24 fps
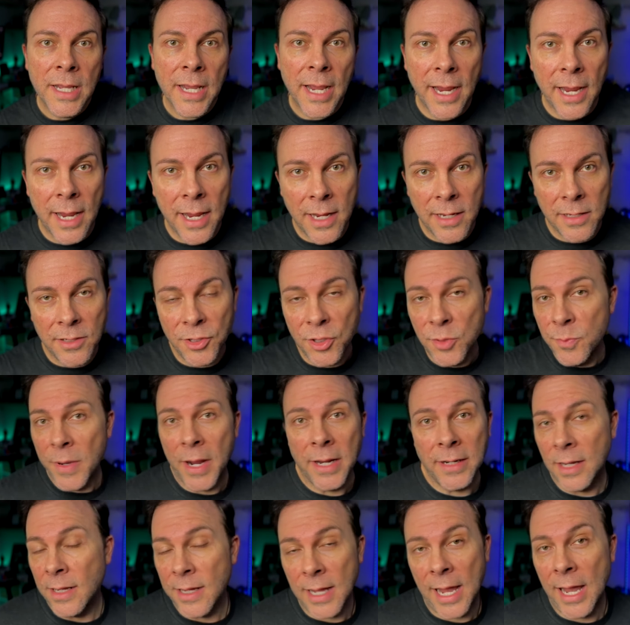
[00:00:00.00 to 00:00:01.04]
And you
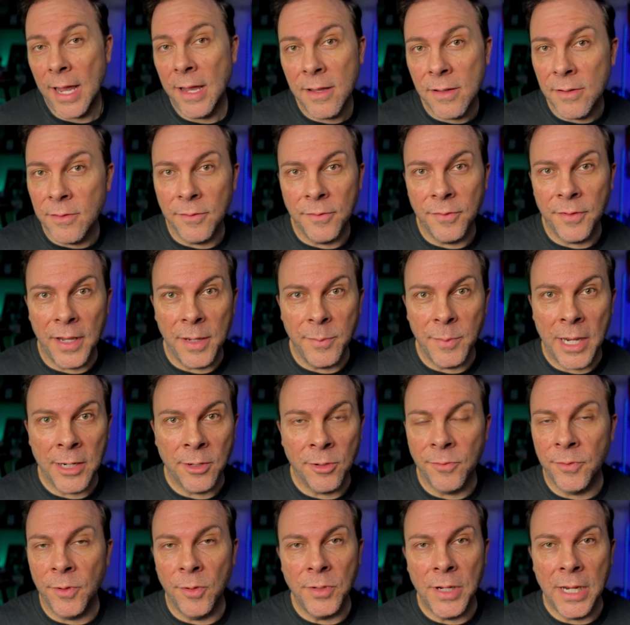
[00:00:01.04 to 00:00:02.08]
might not have a
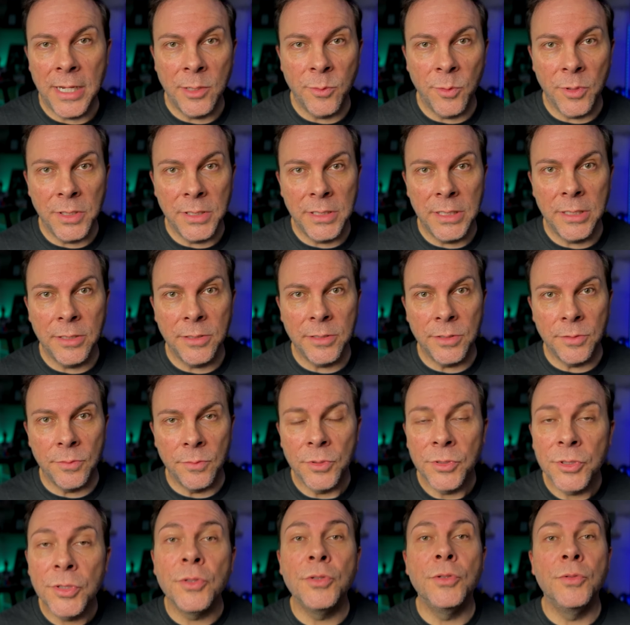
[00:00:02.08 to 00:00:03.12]
microphone anywhere near you,
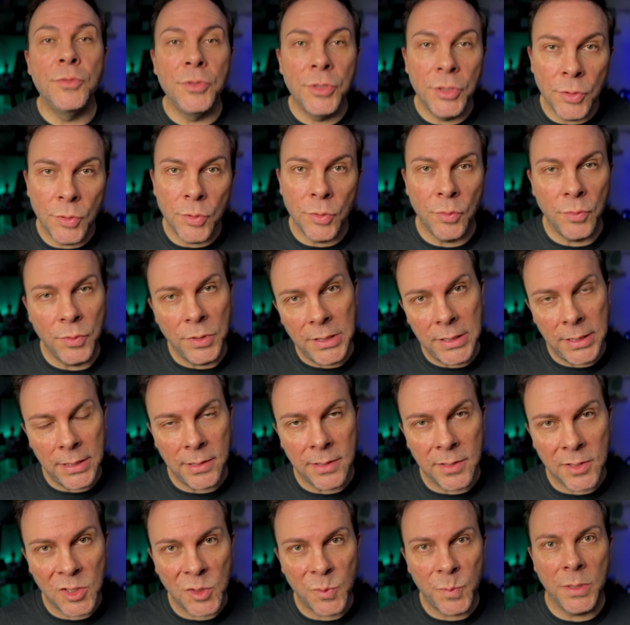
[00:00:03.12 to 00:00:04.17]
so you do need
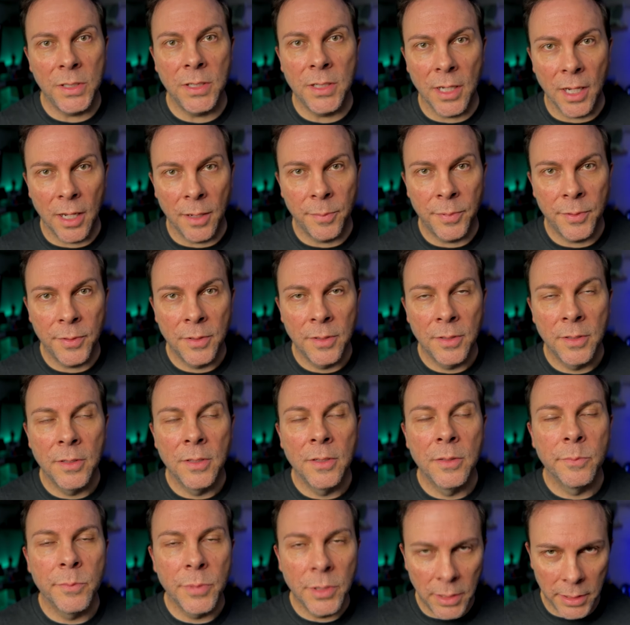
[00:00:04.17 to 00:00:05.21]
to speak up,
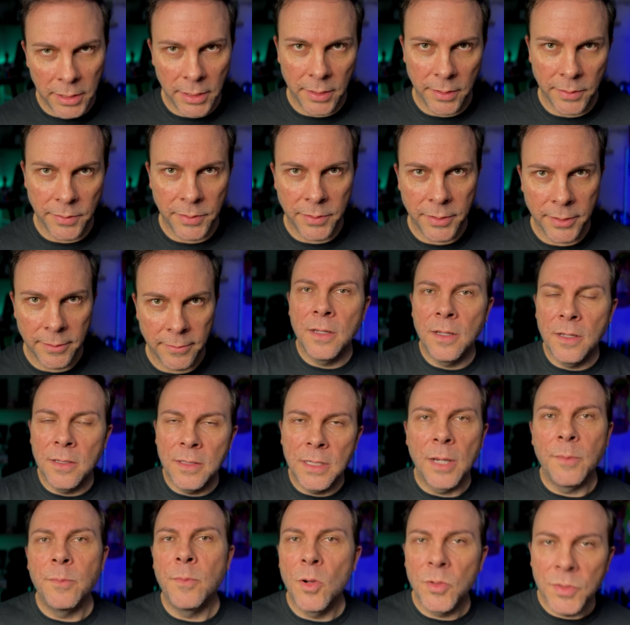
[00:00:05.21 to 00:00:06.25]
please.
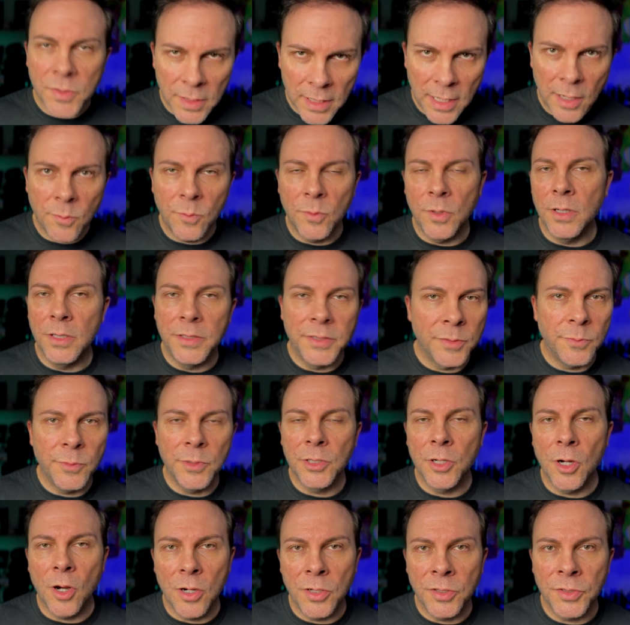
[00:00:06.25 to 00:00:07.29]
Now, most of that was in
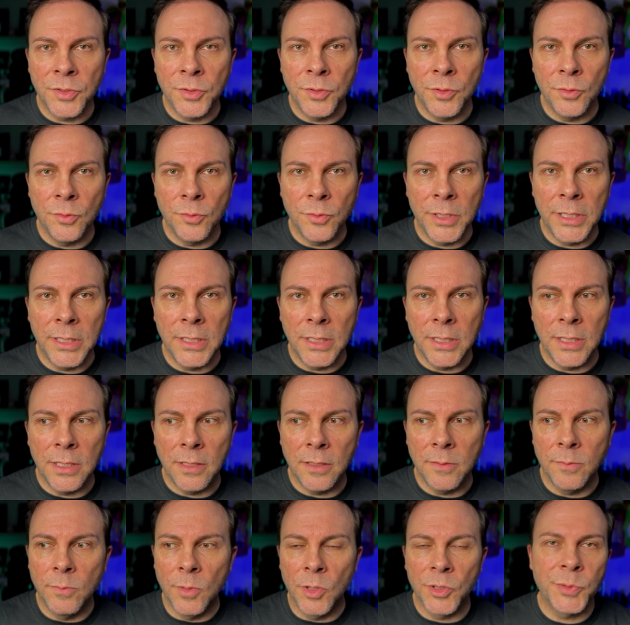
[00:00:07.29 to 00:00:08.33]
regards to
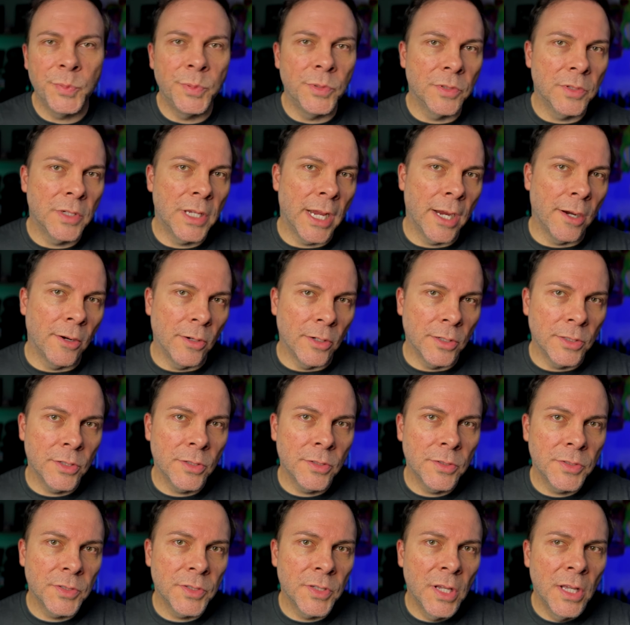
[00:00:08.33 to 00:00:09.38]
reading multiple
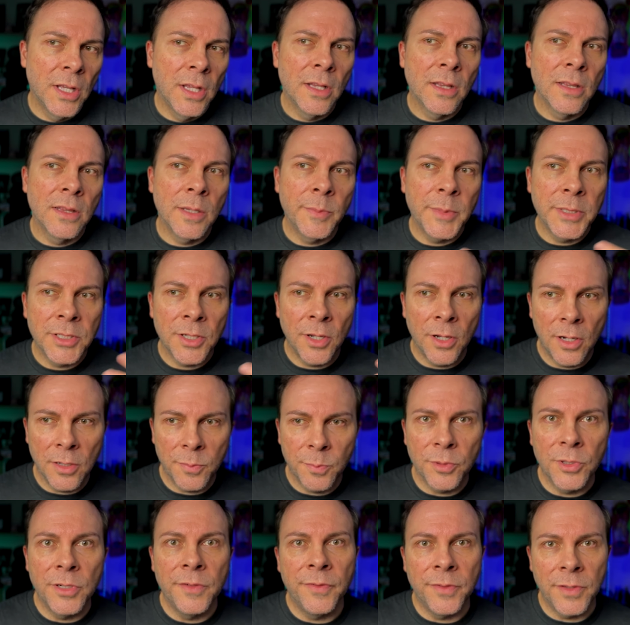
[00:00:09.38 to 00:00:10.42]
characters. Let me
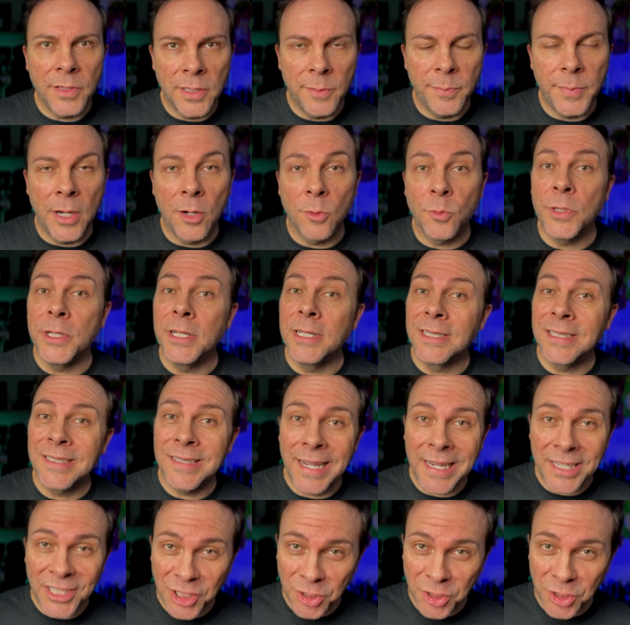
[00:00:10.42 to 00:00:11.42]
talk briefly about reading stage